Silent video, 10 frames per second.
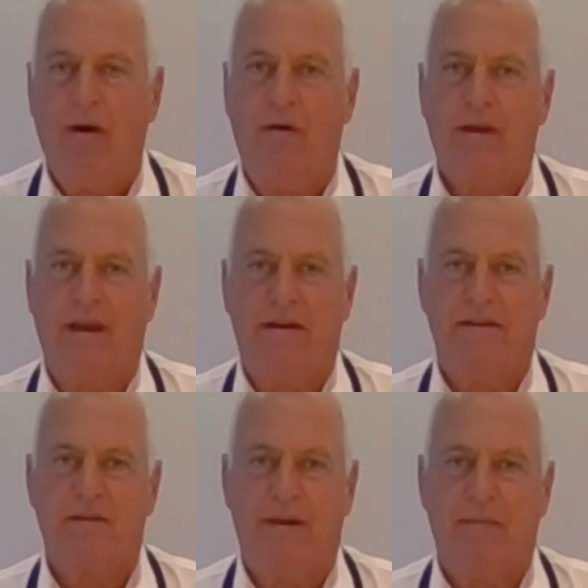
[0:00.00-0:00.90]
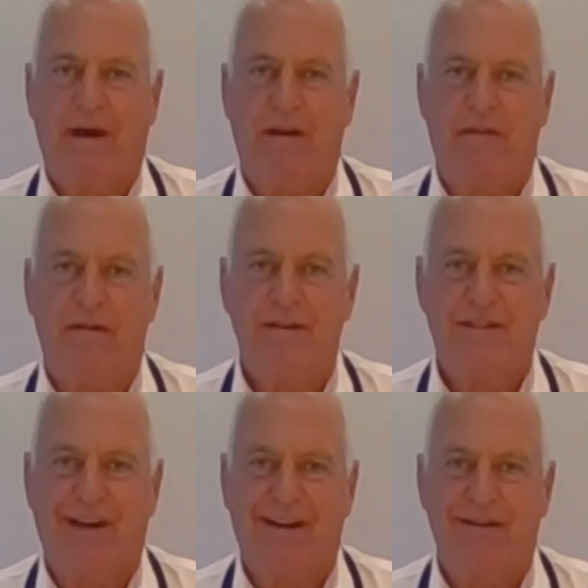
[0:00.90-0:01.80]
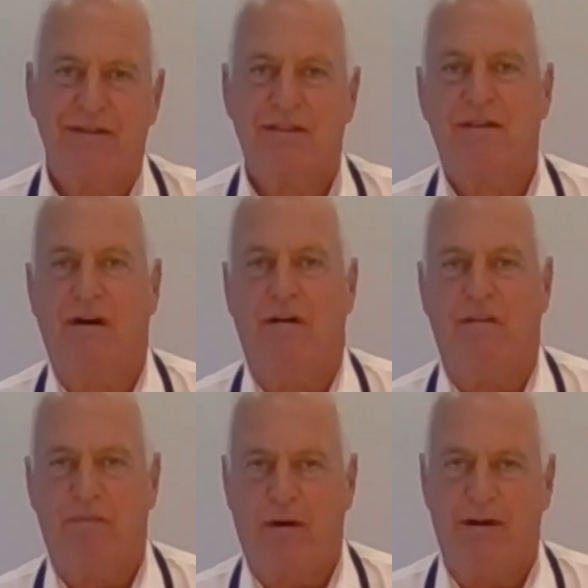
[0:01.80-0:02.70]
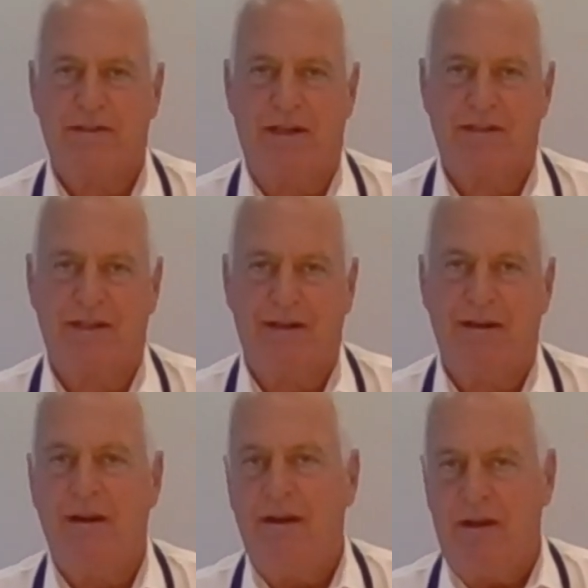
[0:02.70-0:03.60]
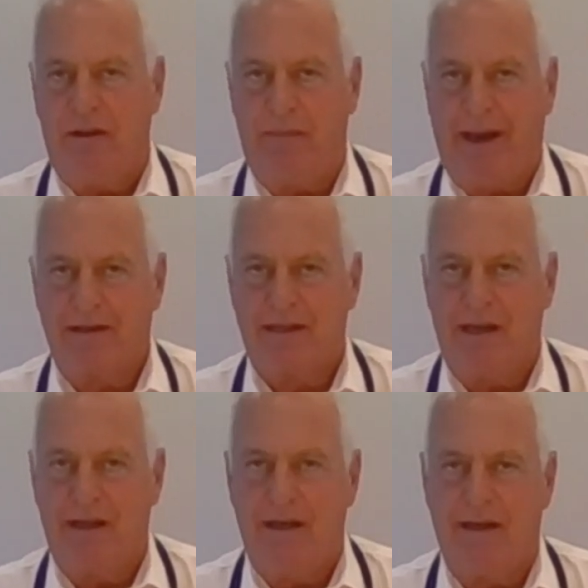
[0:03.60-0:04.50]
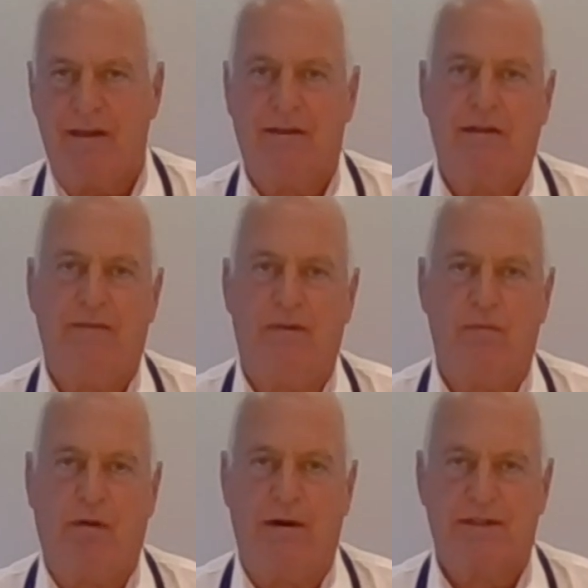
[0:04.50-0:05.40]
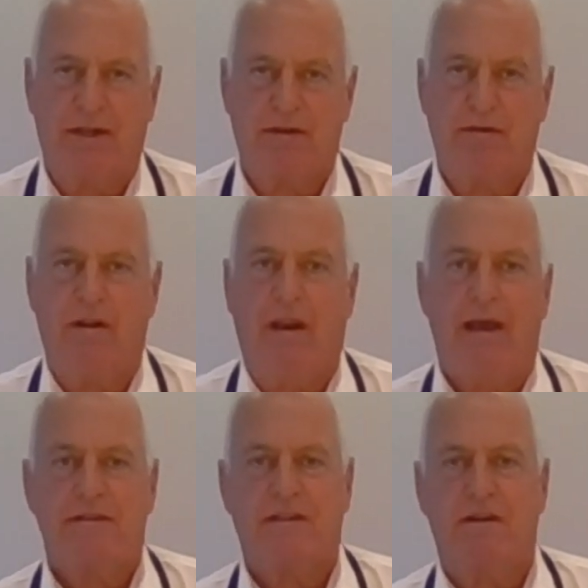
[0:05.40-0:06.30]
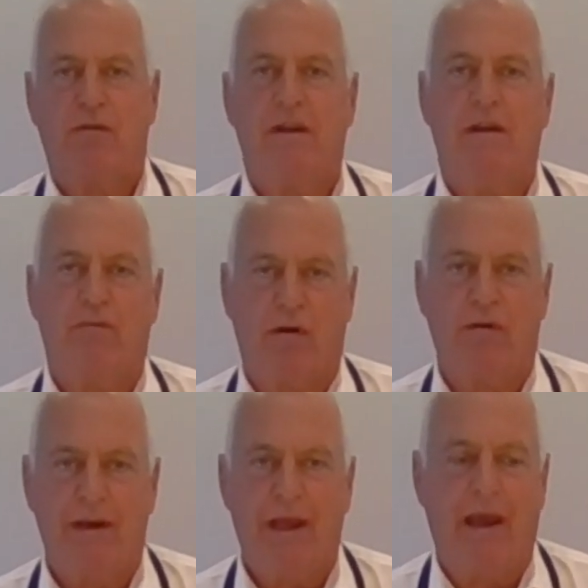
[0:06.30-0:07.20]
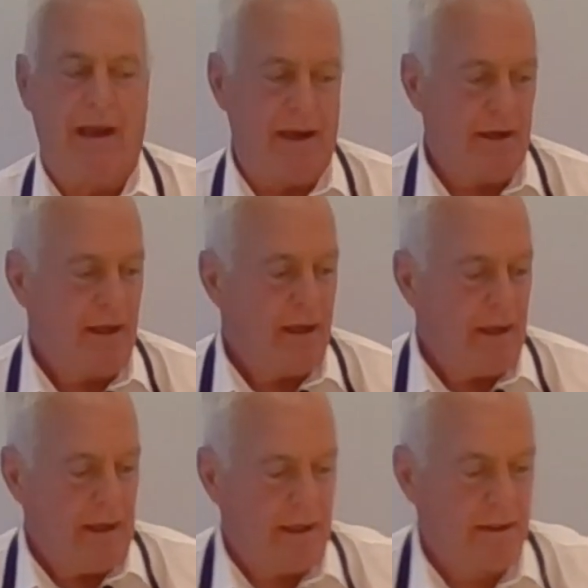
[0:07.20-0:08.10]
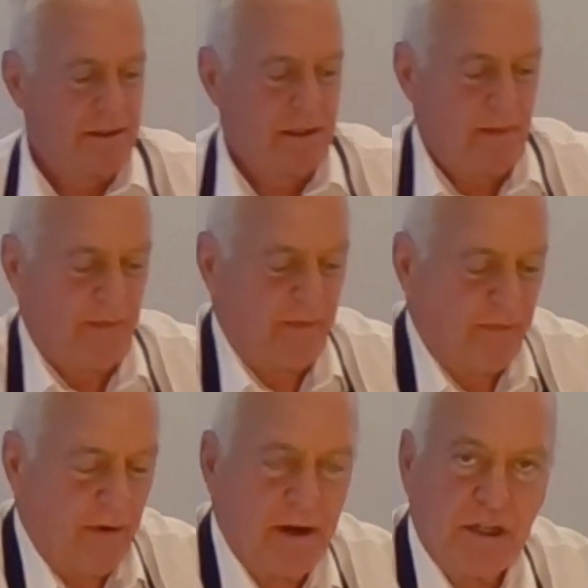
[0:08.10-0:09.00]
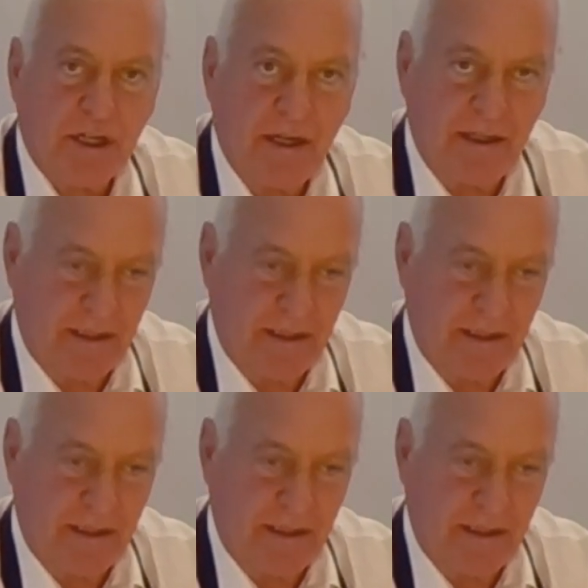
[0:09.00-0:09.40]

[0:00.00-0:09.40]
Okay, it's been about 30 seconds of processing the pate in the food processor. The last ingredient we're going to add is some fresh